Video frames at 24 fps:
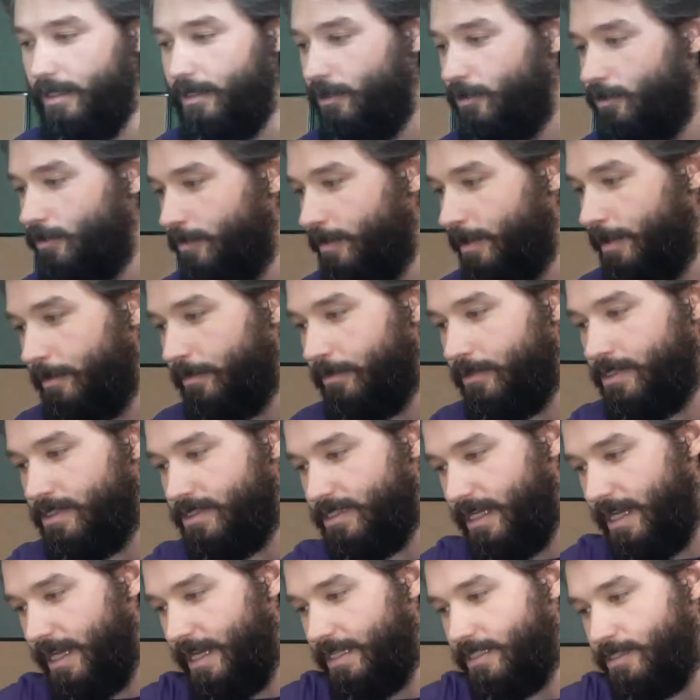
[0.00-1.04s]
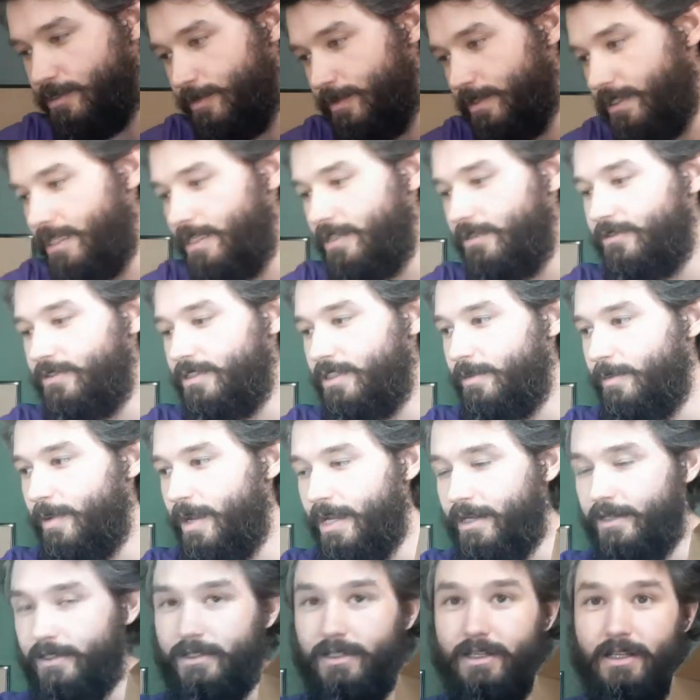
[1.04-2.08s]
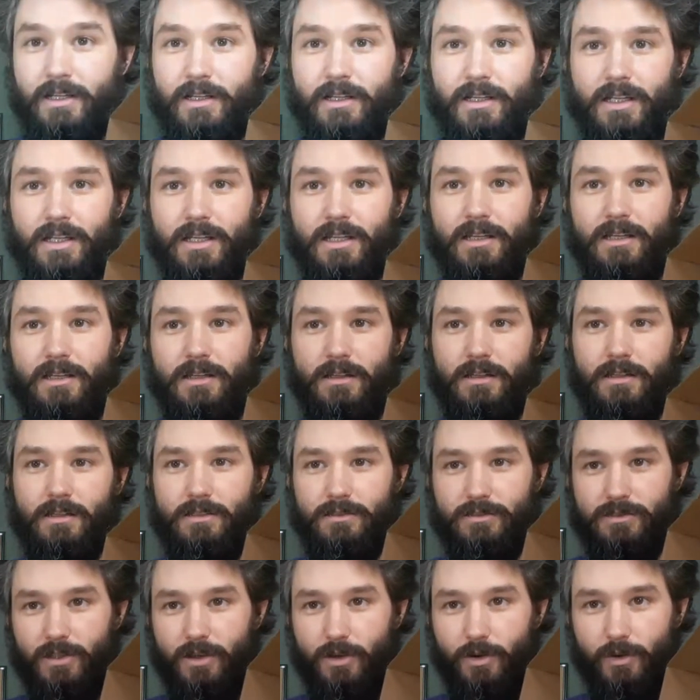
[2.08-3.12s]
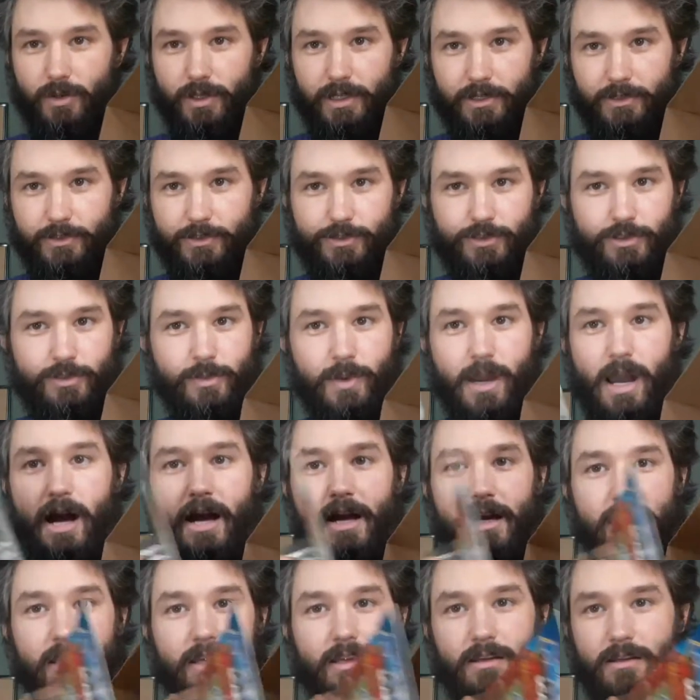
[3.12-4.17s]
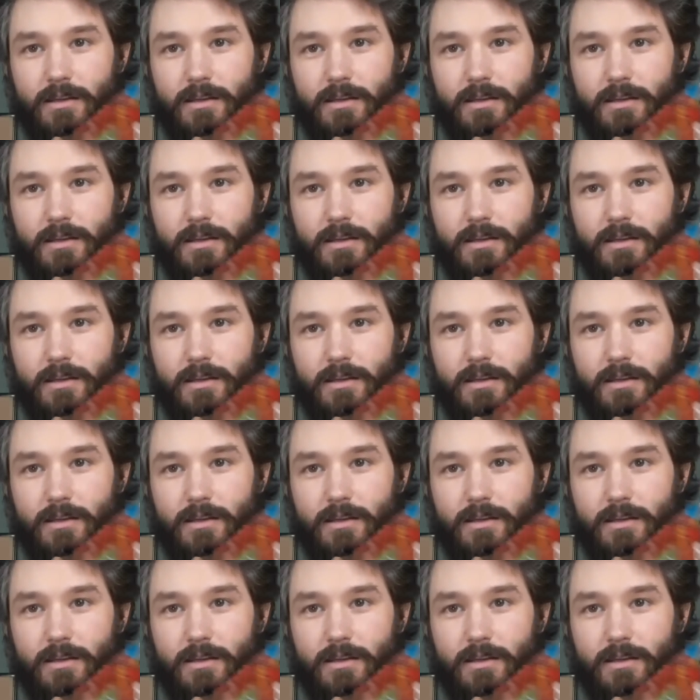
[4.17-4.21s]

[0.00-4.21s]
don't remember the size, but it doesn't really matter. So here's your mock,